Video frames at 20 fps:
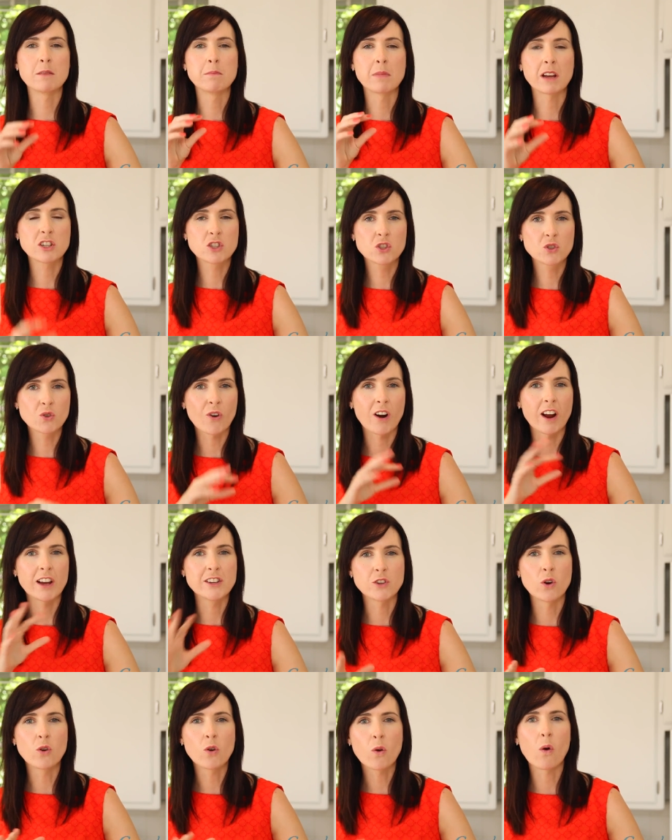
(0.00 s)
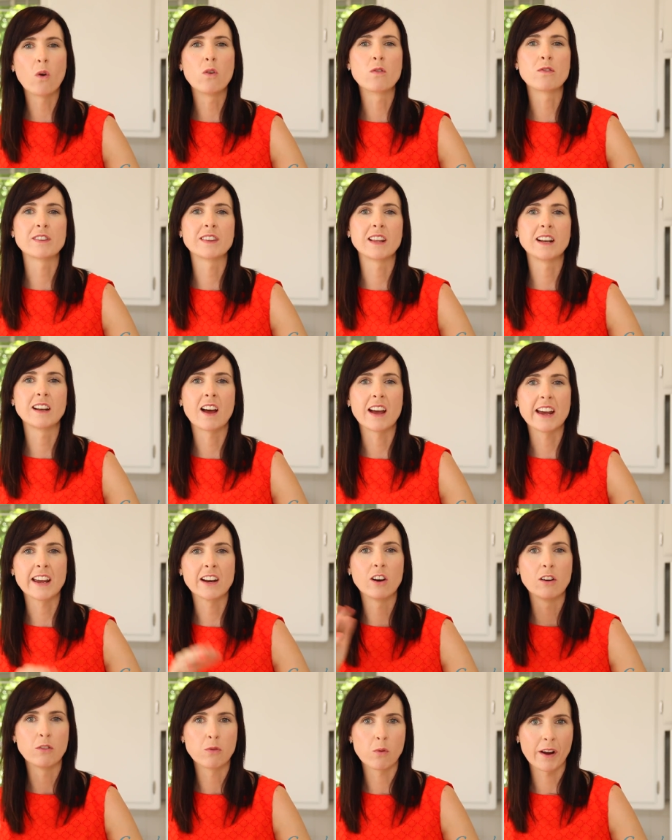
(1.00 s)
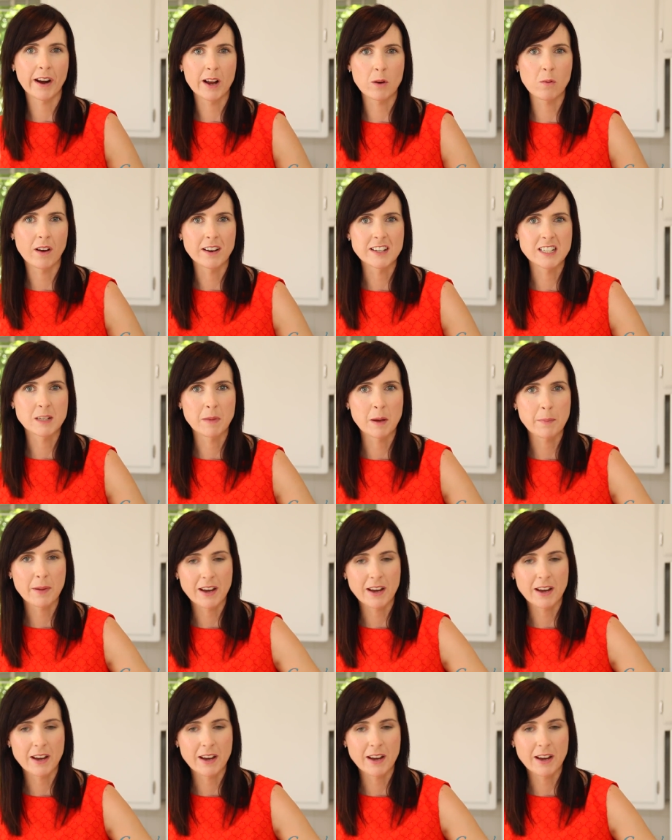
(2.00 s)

and make sure I don't go over the line of what I want in my